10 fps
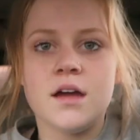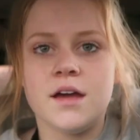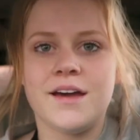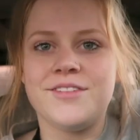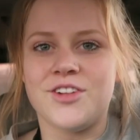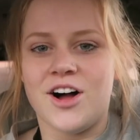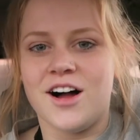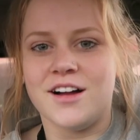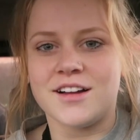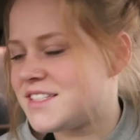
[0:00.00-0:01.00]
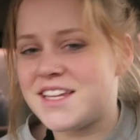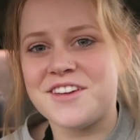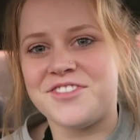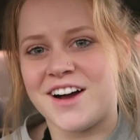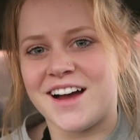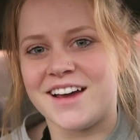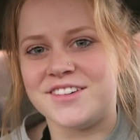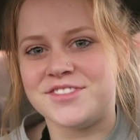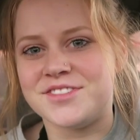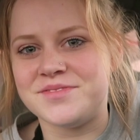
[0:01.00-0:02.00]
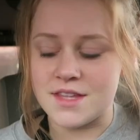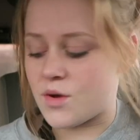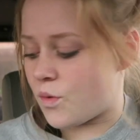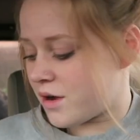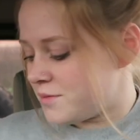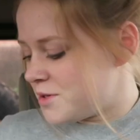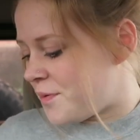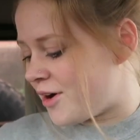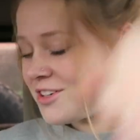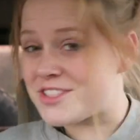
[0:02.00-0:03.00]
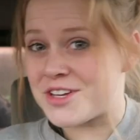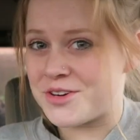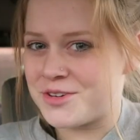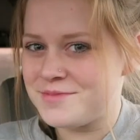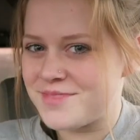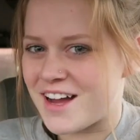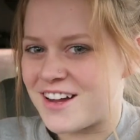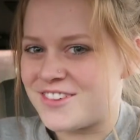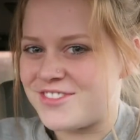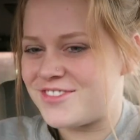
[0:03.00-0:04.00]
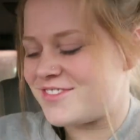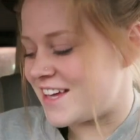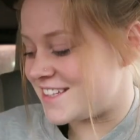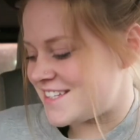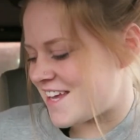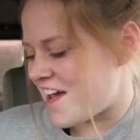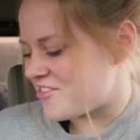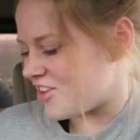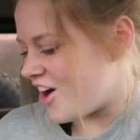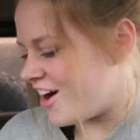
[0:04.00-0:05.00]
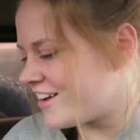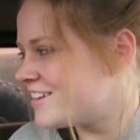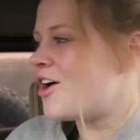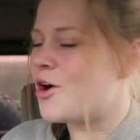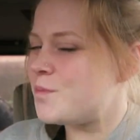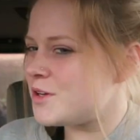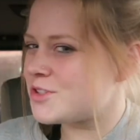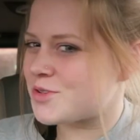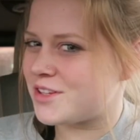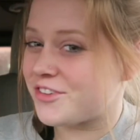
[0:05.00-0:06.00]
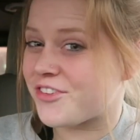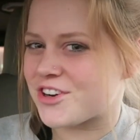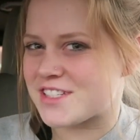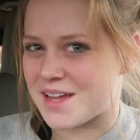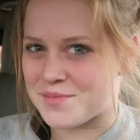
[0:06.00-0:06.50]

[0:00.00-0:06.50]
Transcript: Hey vlogs, day five. Welcome to part two of NCA vlog. Hope you enjoyed the first